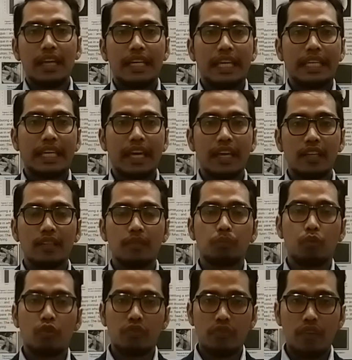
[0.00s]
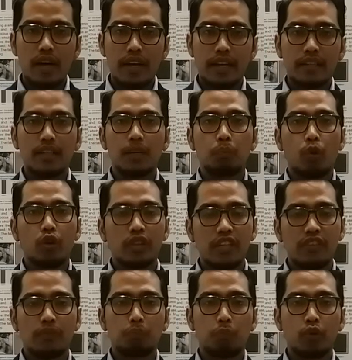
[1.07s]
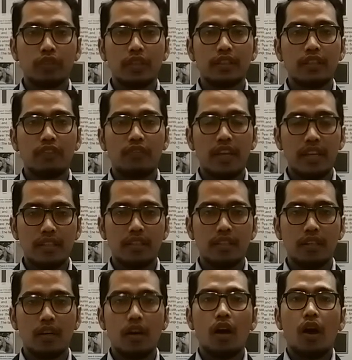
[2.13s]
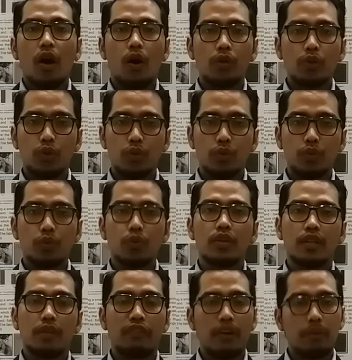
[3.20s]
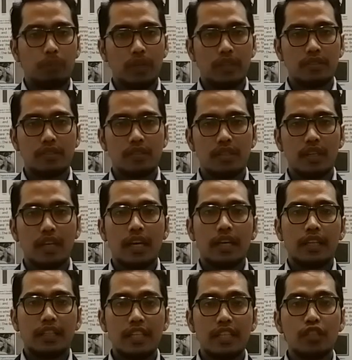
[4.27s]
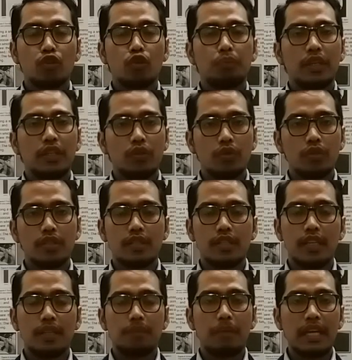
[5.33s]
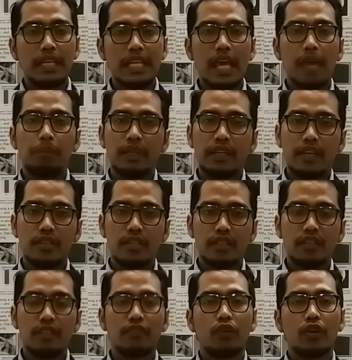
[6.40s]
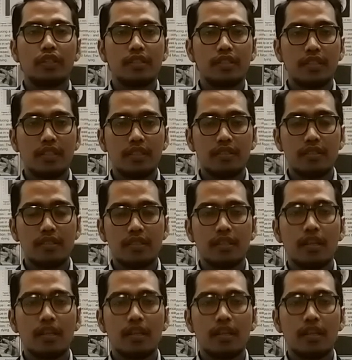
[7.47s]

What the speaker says: that can provide a protective layer onto the fabrics. This could be used in many applications, for instance,